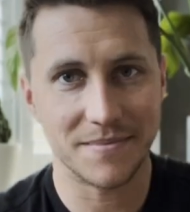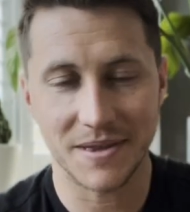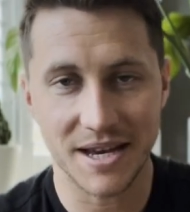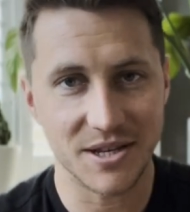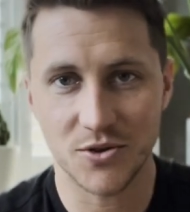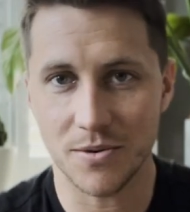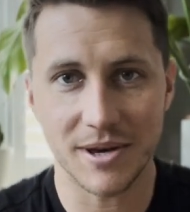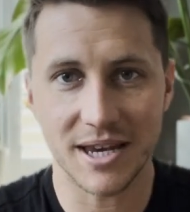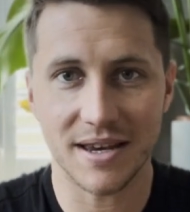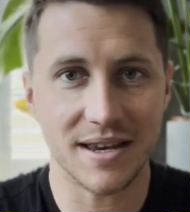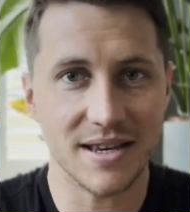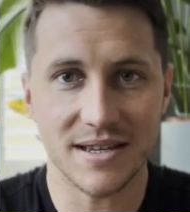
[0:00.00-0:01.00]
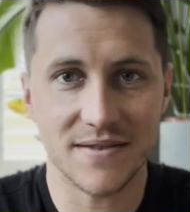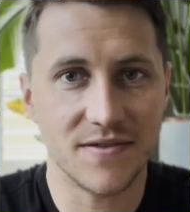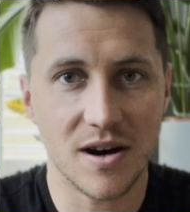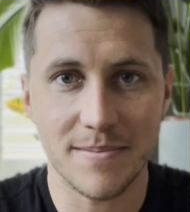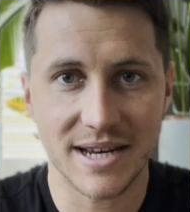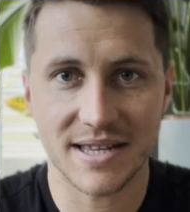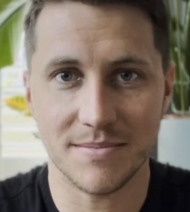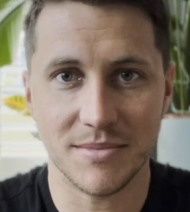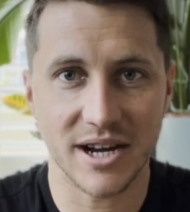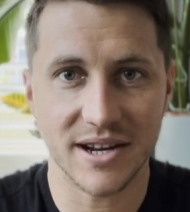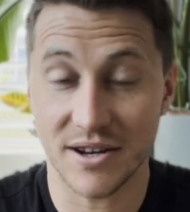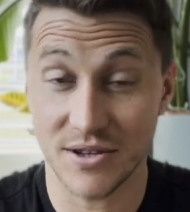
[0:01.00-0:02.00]
Their swimming is far better than
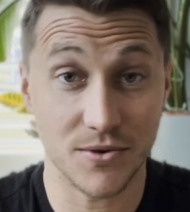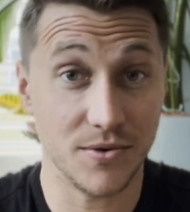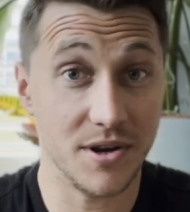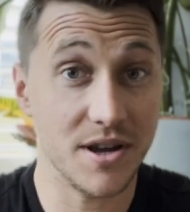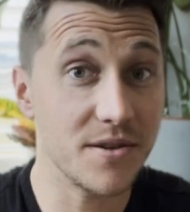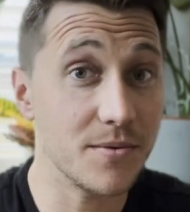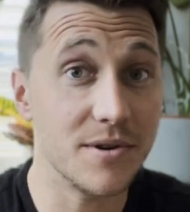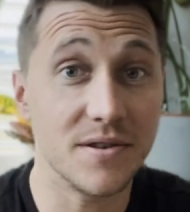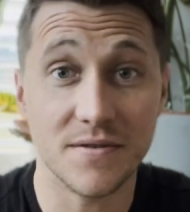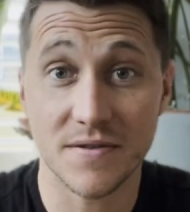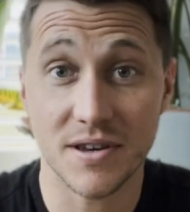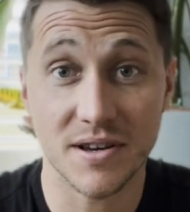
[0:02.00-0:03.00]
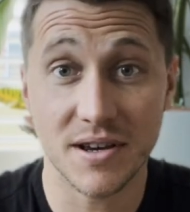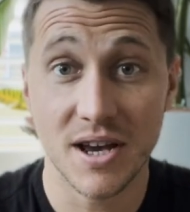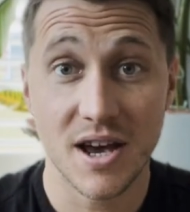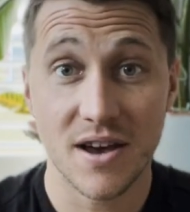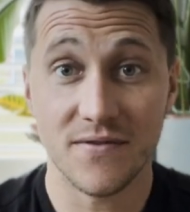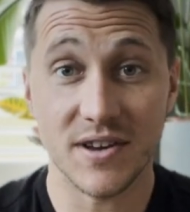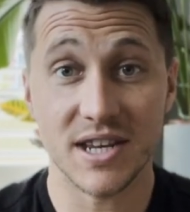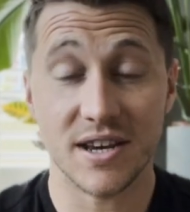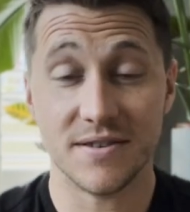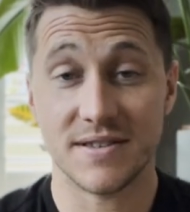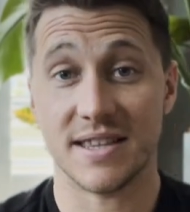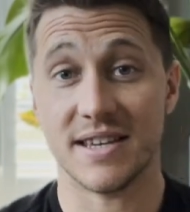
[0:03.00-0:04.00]
mine. I saw another one of the
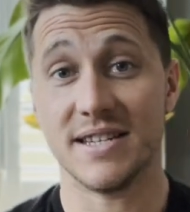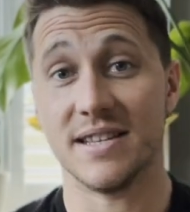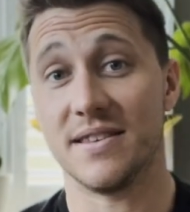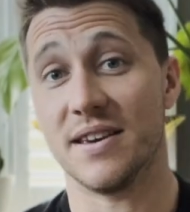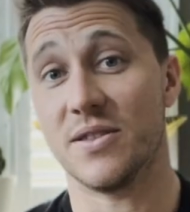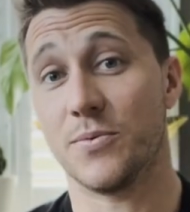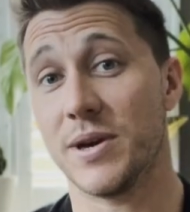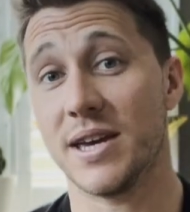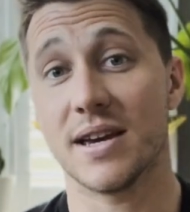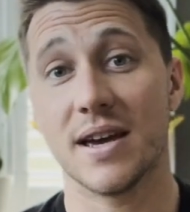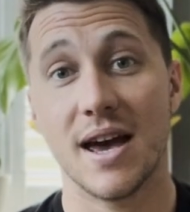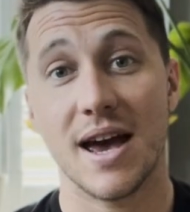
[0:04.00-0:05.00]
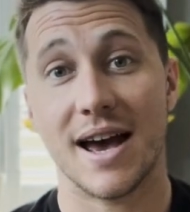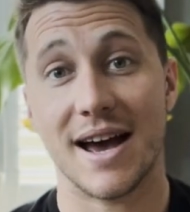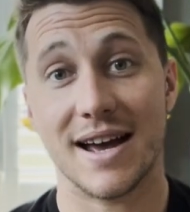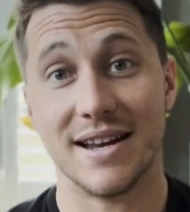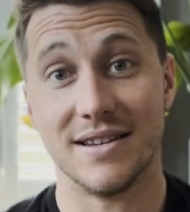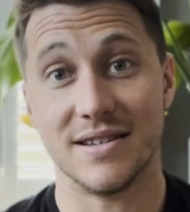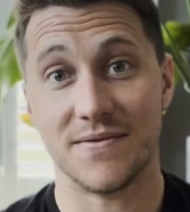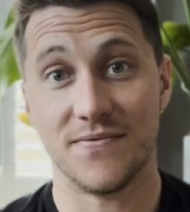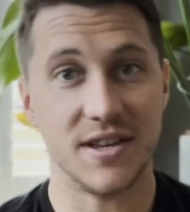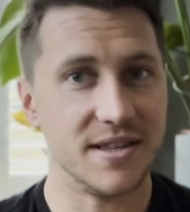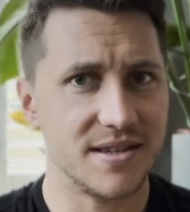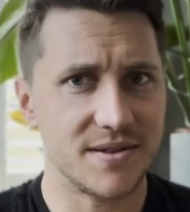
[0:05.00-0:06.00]
videos that they did the other week, and
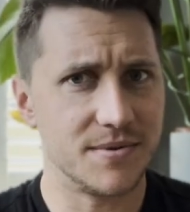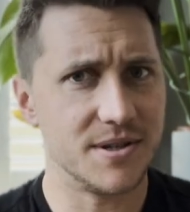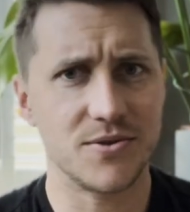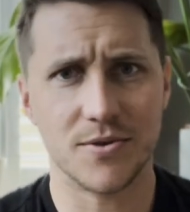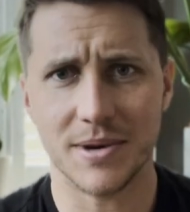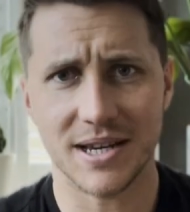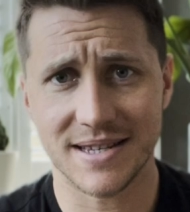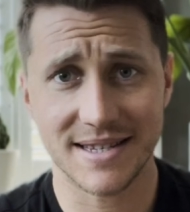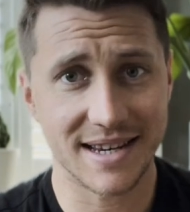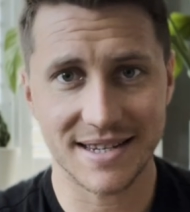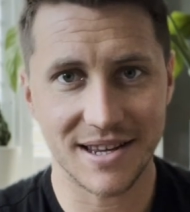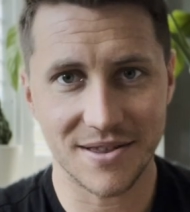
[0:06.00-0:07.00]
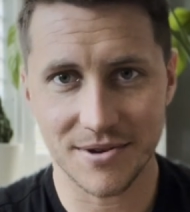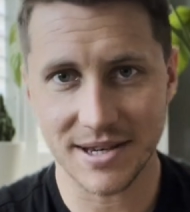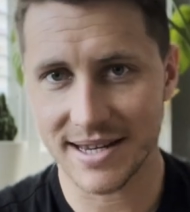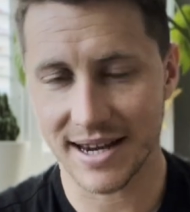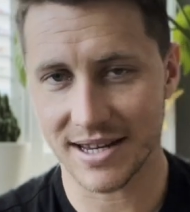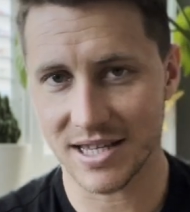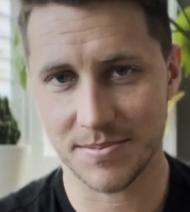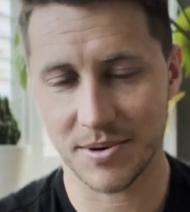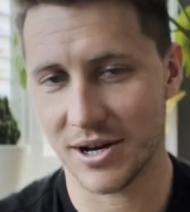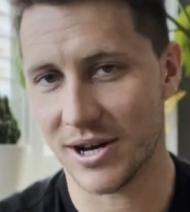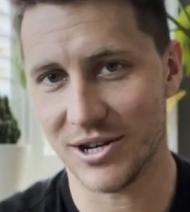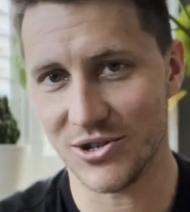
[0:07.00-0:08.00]
Vince was swimming 63 seconds per
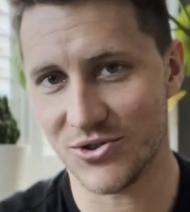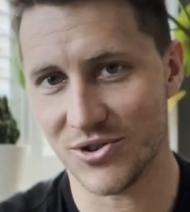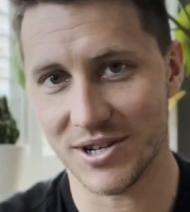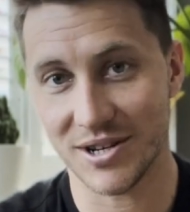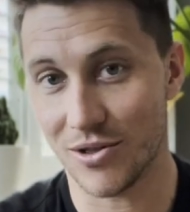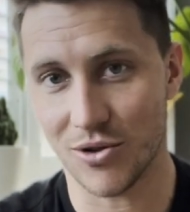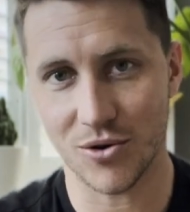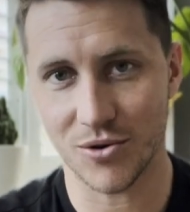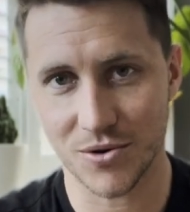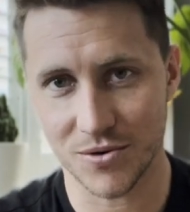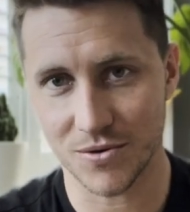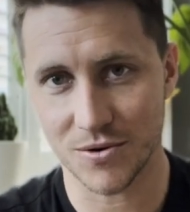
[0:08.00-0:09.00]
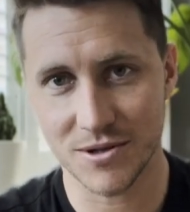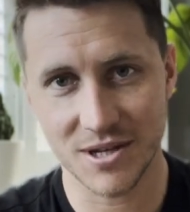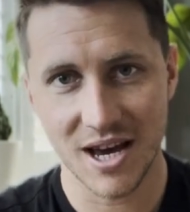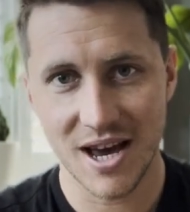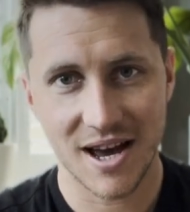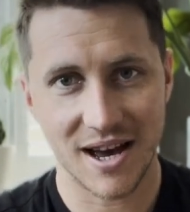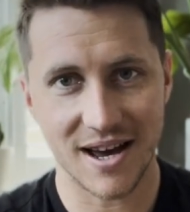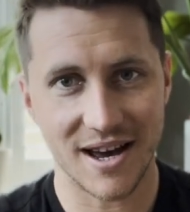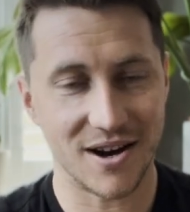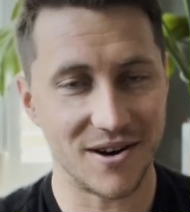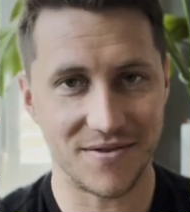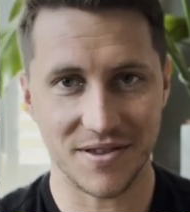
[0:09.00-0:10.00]
100 long course
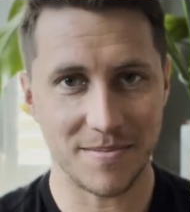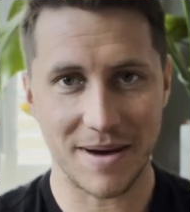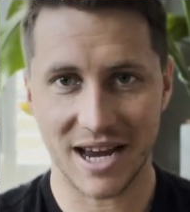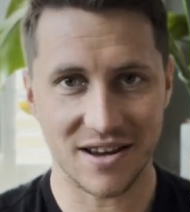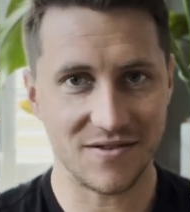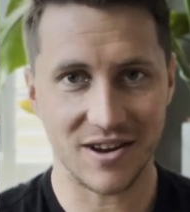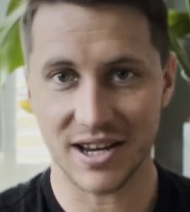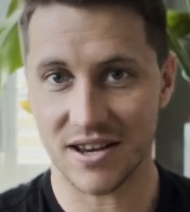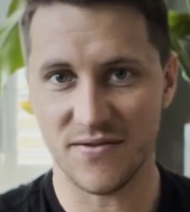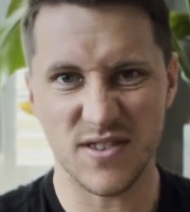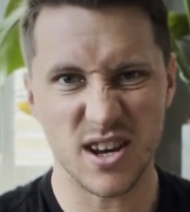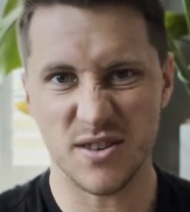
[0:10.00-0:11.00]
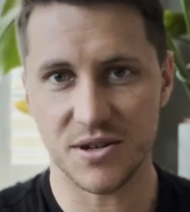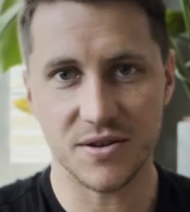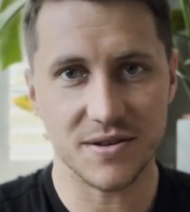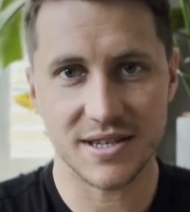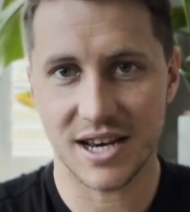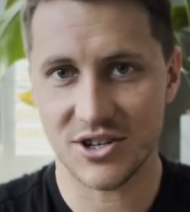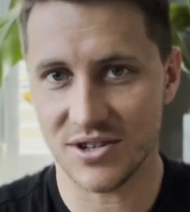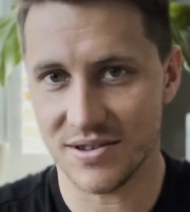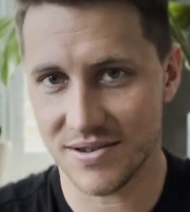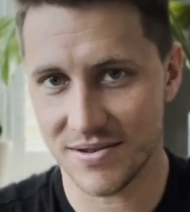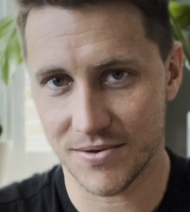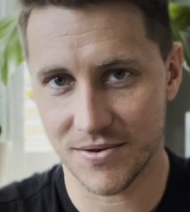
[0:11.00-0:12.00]
off of the back of like a VO2
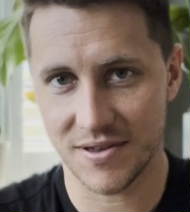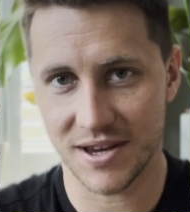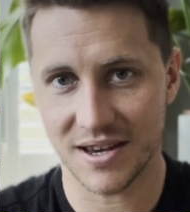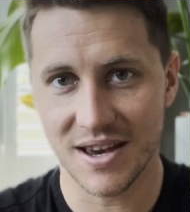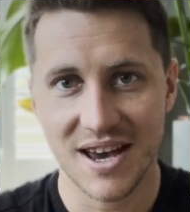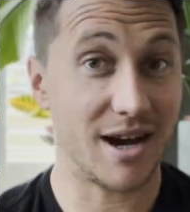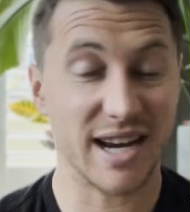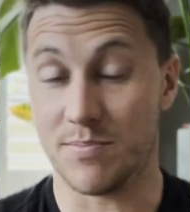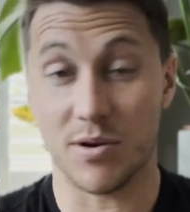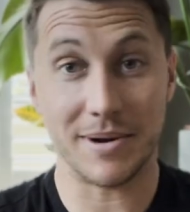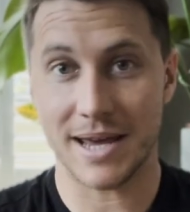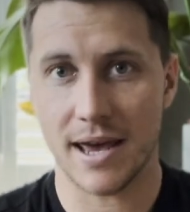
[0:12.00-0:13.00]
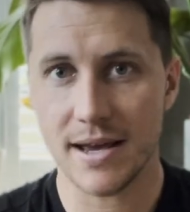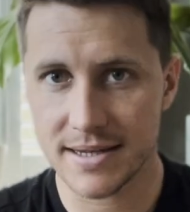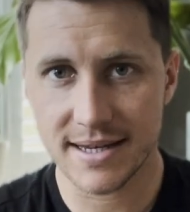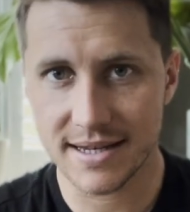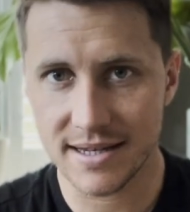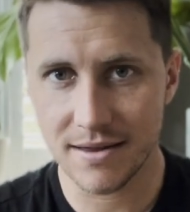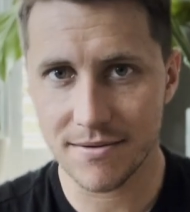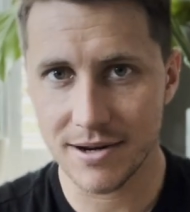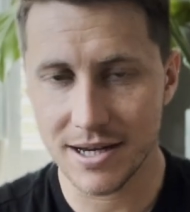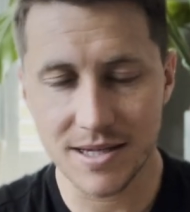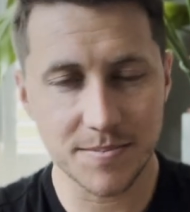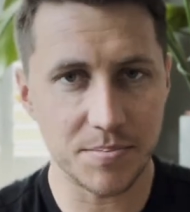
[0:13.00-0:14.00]
session sort of thing. I could probably hit
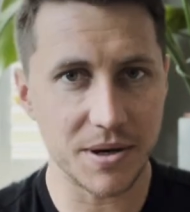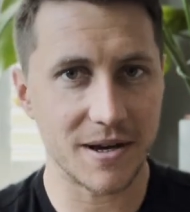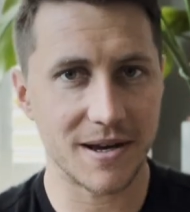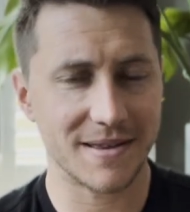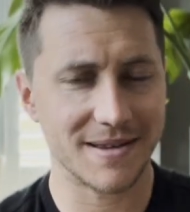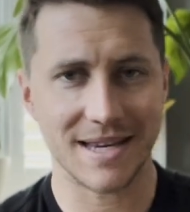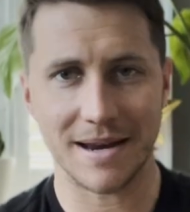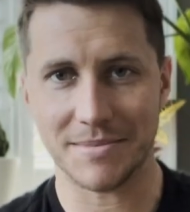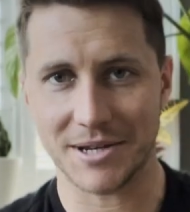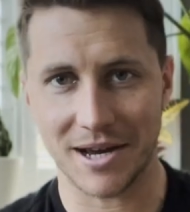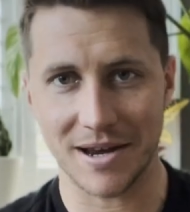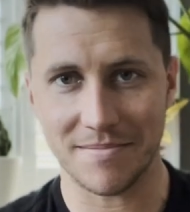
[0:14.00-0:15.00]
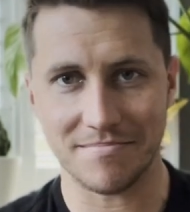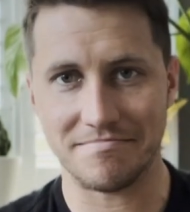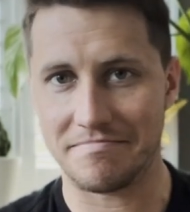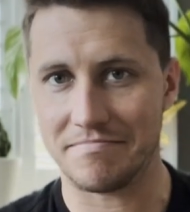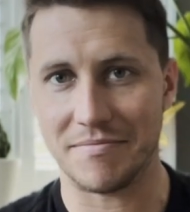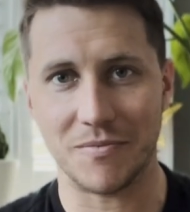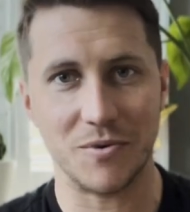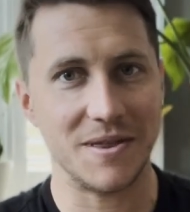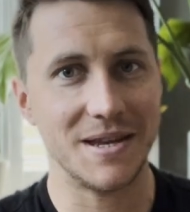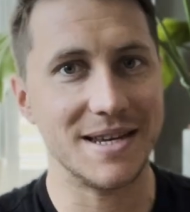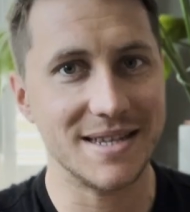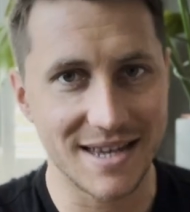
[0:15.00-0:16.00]
63s, but at the same time,
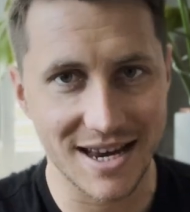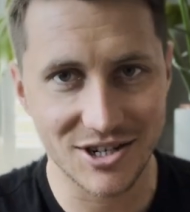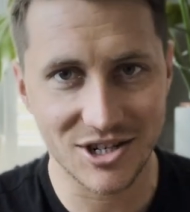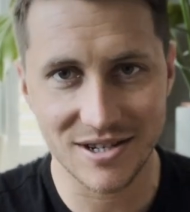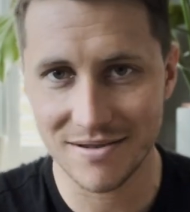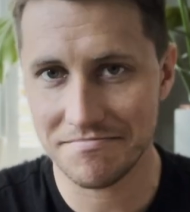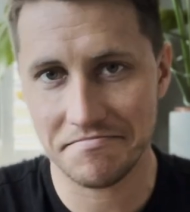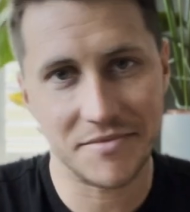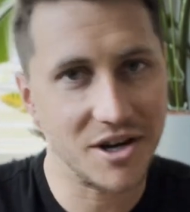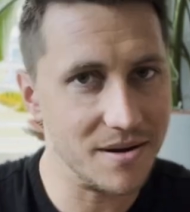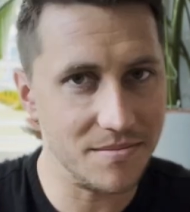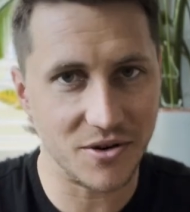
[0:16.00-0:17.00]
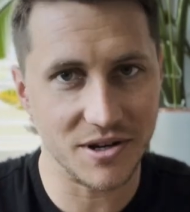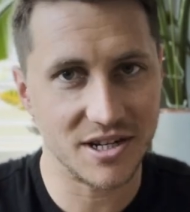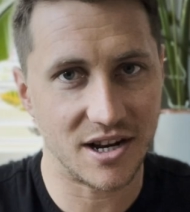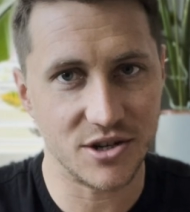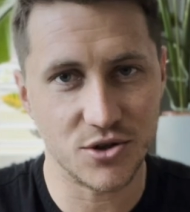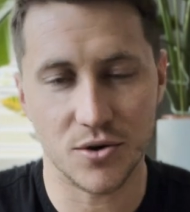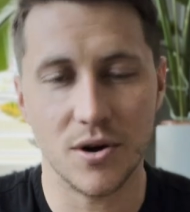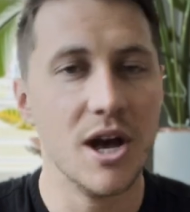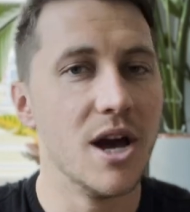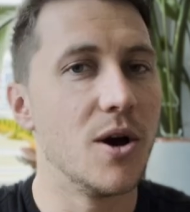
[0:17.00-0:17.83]
within a session, I'm not entirely sure.